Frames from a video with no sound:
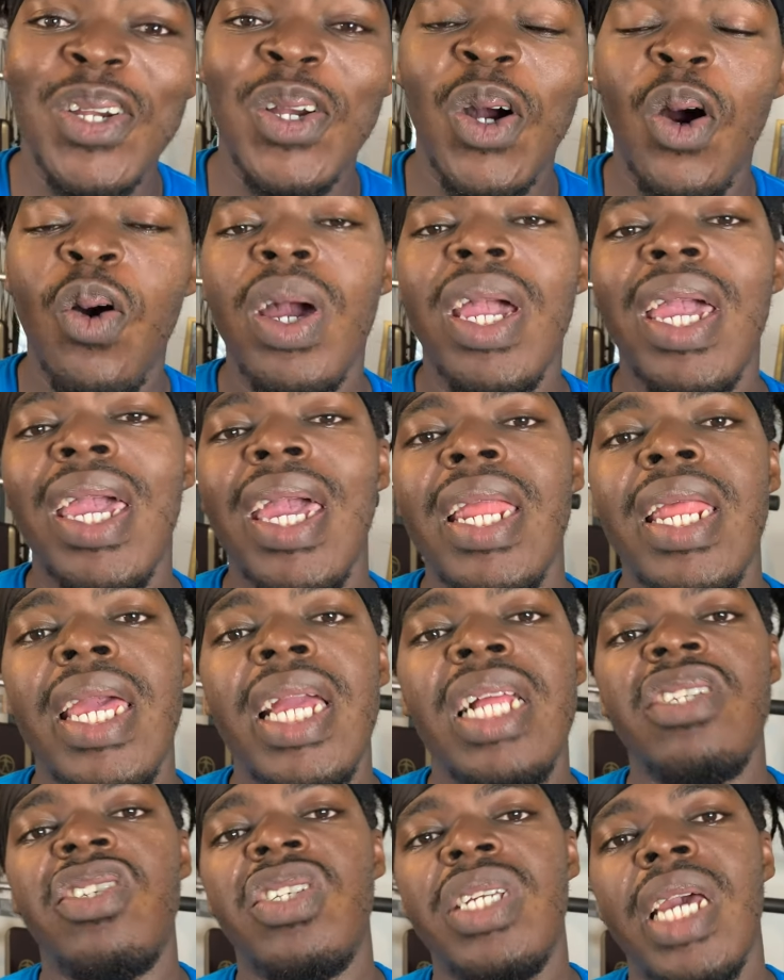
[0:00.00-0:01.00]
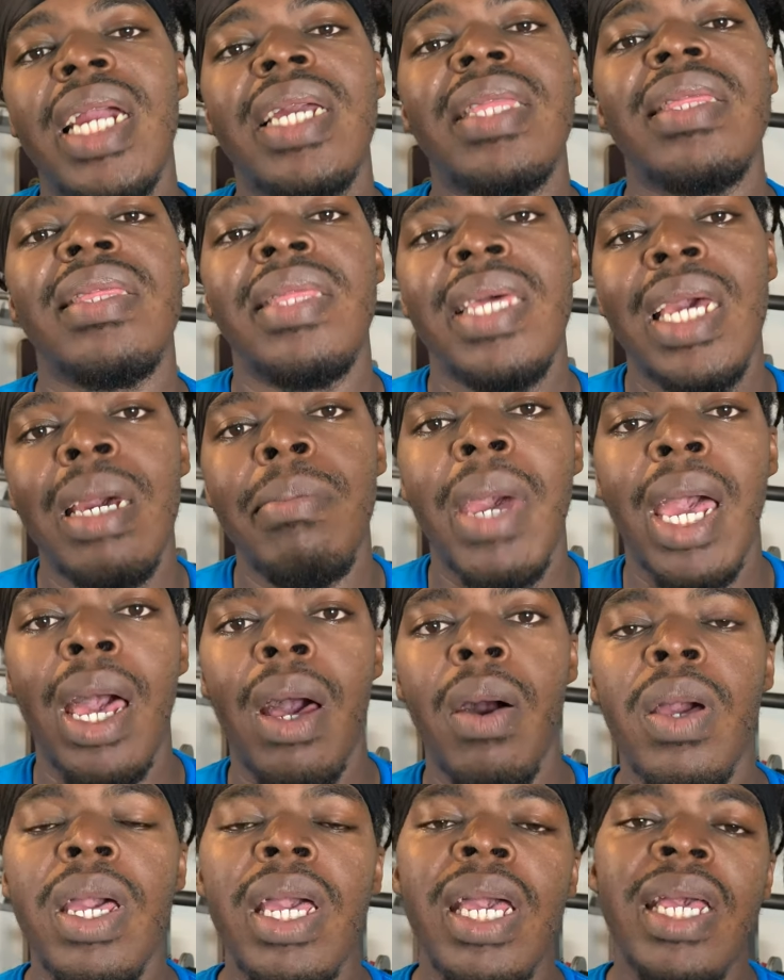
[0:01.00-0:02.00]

Go ahead and check them out.